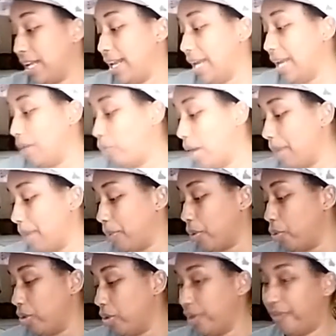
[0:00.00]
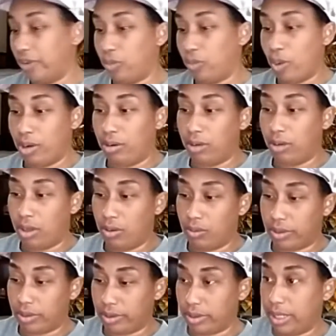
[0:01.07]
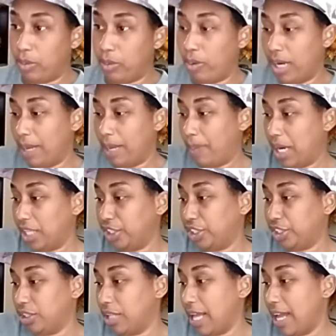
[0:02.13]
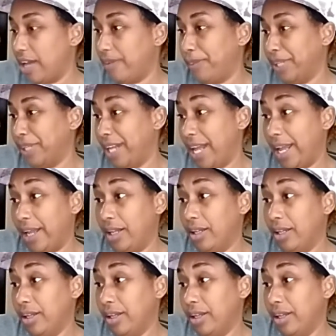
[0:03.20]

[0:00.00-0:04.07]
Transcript: Again, I rambled on for real longer than what I probably should have, but hey,